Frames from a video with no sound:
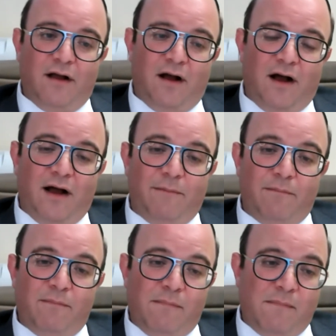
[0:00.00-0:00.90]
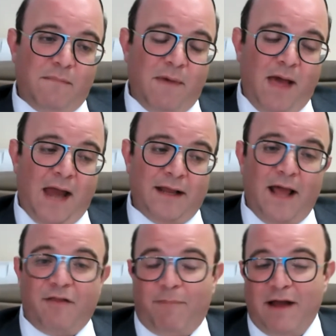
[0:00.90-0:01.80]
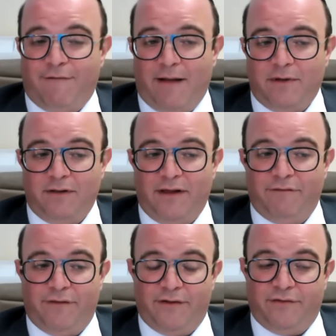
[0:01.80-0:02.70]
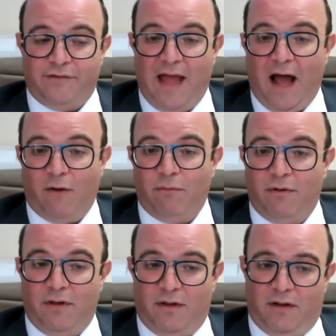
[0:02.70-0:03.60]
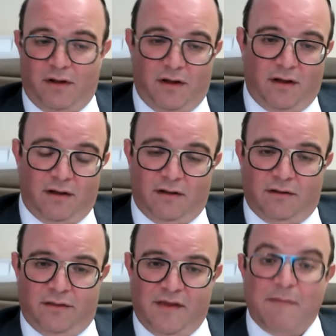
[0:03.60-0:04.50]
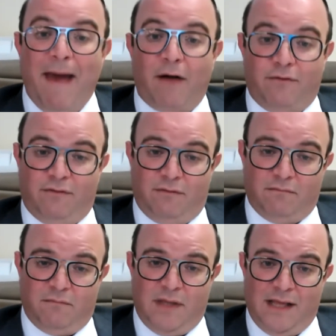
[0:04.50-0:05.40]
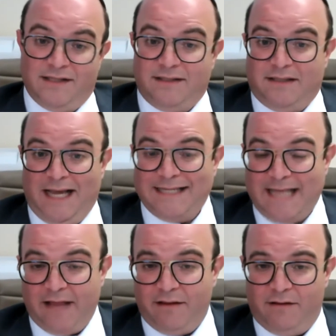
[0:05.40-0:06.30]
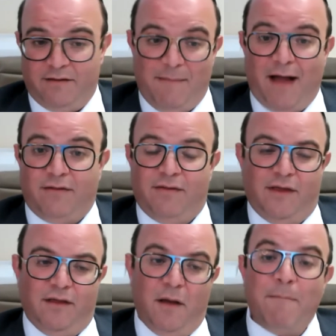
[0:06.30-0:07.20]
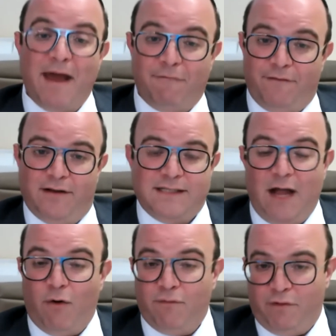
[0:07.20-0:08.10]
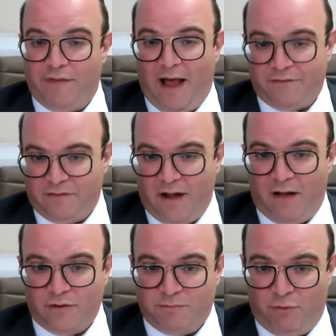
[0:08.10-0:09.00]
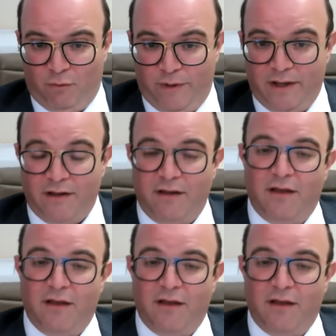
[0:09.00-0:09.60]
And again, the paid family leave is now, the amount is extended. The benefit is now over $1,000 per week.